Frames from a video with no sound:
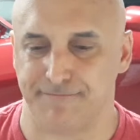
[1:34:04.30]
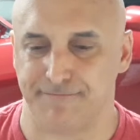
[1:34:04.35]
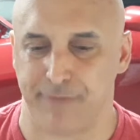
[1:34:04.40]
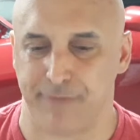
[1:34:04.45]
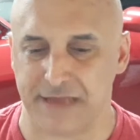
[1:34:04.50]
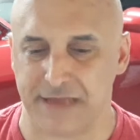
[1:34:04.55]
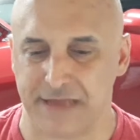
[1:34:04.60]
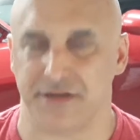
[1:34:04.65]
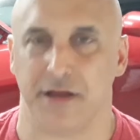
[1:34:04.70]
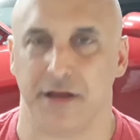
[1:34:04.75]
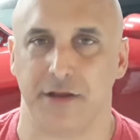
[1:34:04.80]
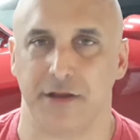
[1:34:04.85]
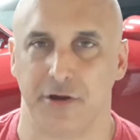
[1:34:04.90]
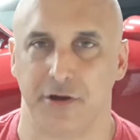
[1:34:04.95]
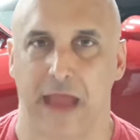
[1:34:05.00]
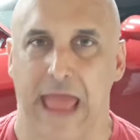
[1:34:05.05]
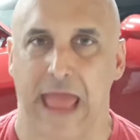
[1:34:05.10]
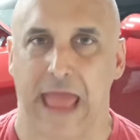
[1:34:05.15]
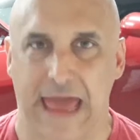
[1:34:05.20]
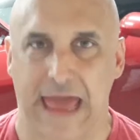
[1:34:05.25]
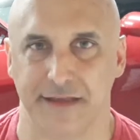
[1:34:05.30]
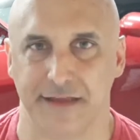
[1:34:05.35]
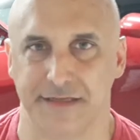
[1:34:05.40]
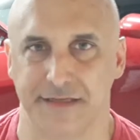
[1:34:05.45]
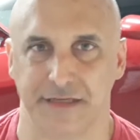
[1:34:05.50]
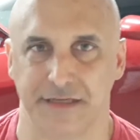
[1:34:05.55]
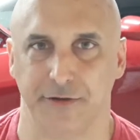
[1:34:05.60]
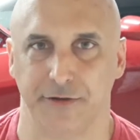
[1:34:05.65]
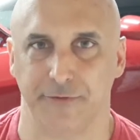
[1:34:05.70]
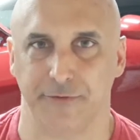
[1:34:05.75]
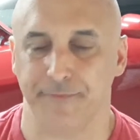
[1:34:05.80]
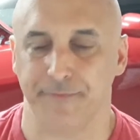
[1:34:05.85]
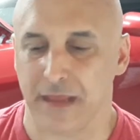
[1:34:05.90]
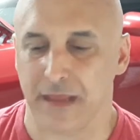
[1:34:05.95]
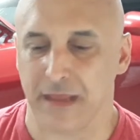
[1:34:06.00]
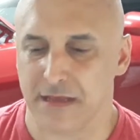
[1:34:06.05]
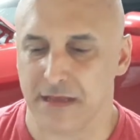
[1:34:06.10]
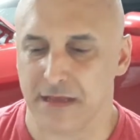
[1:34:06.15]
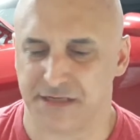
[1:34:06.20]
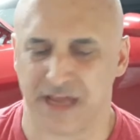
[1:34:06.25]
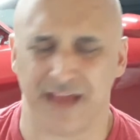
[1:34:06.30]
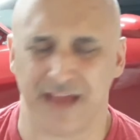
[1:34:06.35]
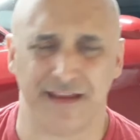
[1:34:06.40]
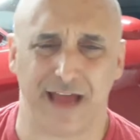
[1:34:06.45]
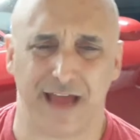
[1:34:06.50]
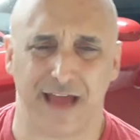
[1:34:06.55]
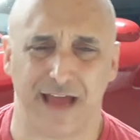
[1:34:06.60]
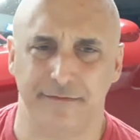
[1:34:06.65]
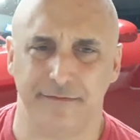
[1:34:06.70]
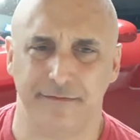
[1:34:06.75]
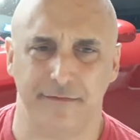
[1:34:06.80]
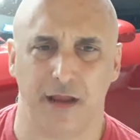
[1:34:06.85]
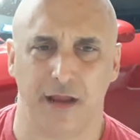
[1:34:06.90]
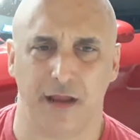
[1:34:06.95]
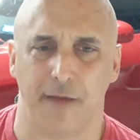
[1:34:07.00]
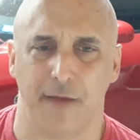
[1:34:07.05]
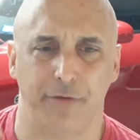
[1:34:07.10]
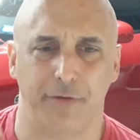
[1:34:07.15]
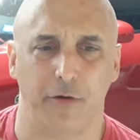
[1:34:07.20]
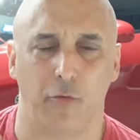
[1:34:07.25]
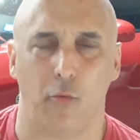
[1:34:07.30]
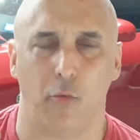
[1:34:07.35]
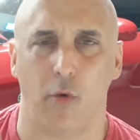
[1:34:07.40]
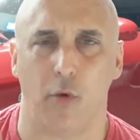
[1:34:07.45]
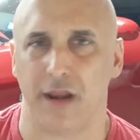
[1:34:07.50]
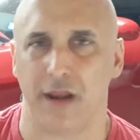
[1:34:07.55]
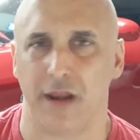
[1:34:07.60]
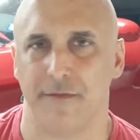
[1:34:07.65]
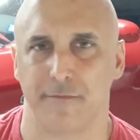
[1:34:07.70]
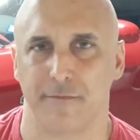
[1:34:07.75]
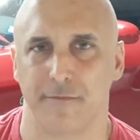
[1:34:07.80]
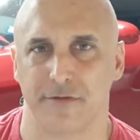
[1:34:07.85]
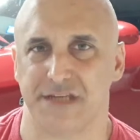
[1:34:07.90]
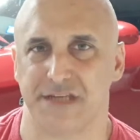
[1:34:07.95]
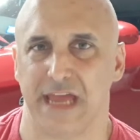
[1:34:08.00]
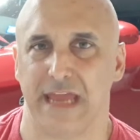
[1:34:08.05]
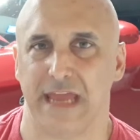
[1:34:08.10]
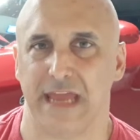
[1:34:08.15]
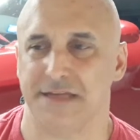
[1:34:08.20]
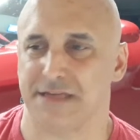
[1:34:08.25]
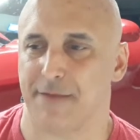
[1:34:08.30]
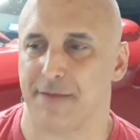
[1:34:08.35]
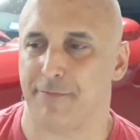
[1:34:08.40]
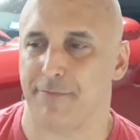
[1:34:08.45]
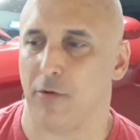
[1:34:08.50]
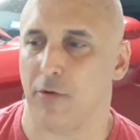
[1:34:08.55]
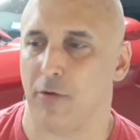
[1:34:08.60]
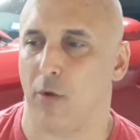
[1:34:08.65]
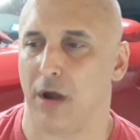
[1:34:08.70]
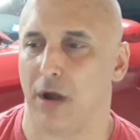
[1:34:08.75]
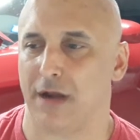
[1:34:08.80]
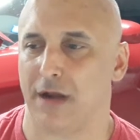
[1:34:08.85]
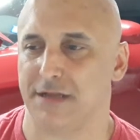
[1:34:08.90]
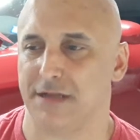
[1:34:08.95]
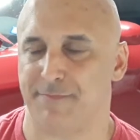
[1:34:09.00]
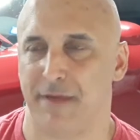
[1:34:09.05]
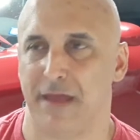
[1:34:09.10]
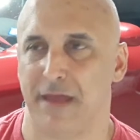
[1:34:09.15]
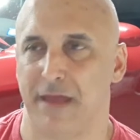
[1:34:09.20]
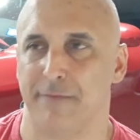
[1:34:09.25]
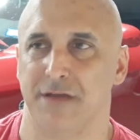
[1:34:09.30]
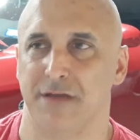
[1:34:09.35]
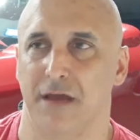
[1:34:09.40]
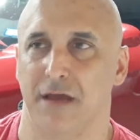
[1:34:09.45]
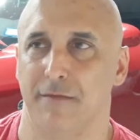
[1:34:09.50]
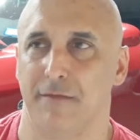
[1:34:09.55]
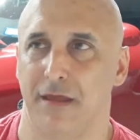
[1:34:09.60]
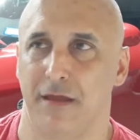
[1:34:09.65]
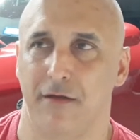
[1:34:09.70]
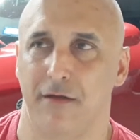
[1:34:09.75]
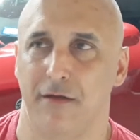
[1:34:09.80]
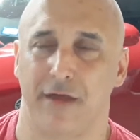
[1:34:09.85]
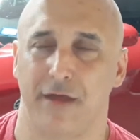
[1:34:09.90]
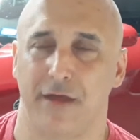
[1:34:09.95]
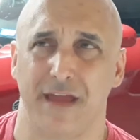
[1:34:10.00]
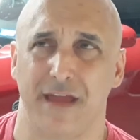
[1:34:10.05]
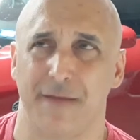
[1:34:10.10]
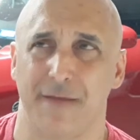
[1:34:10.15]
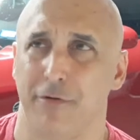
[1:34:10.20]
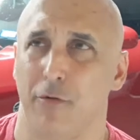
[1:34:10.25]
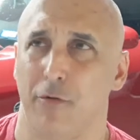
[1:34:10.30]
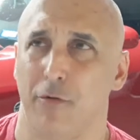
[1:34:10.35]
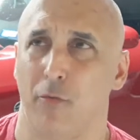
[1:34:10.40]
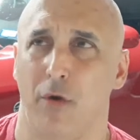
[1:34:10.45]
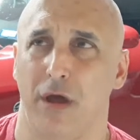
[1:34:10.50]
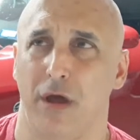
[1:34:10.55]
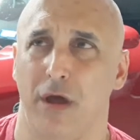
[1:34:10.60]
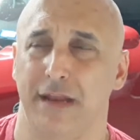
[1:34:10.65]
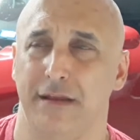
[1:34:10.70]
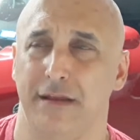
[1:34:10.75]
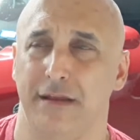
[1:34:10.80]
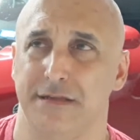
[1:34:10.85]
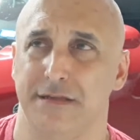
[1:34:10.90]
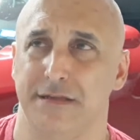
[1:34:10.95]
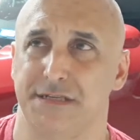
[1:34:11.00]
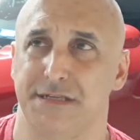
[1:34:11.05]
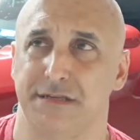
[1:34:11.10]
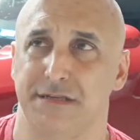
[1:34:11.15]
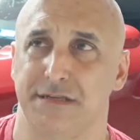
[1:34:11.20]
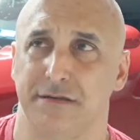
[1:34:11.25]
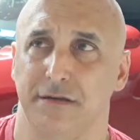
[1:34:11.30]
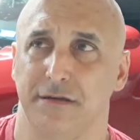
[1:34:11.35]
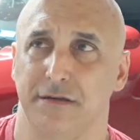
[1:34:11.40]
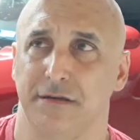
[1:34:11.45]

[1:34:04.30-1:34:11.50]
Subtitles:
based on your attitude. So I put one in the Mercedes, I put one in his BMW, I think I put one in his